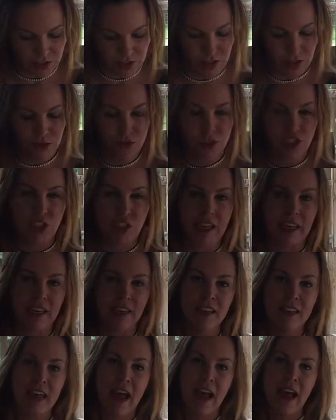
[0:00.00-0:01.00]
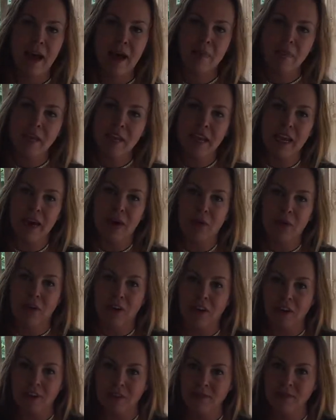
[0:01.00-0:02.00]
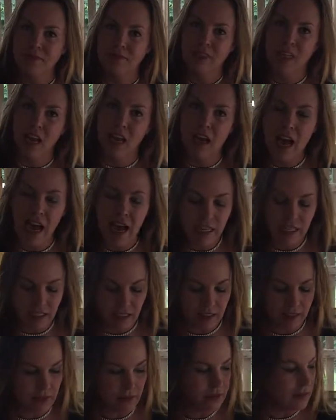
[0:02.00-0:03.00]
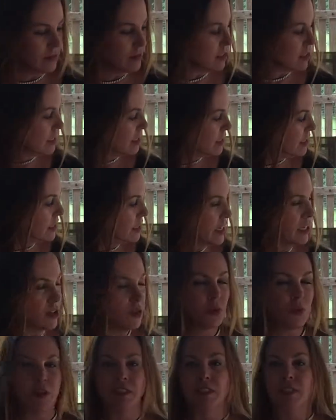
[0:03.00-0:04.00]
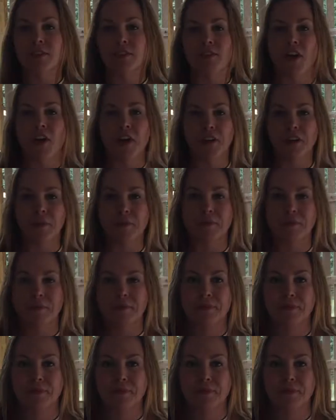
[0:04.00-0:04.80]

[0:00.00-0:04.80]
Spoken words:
to Chicken Happy Hour at Cedar Woods Farm.